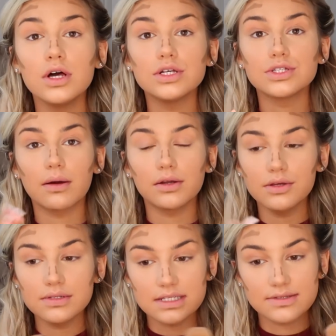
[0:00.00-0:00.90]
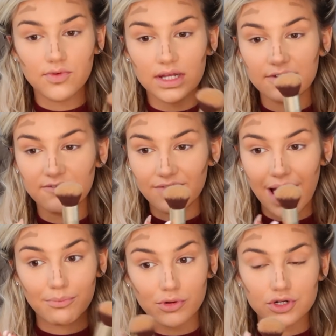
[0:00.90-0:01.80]
So I'm going to use this really
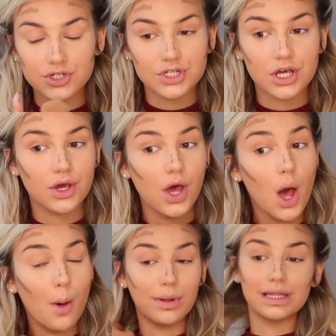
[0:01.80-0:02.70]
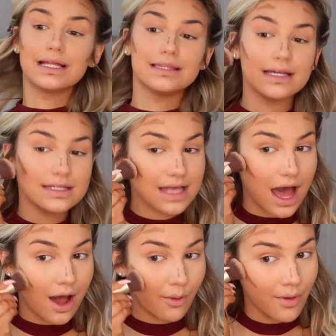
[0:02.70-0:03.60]
fat brush to blend this
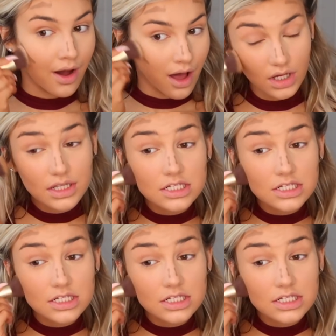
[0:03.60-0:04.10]
out.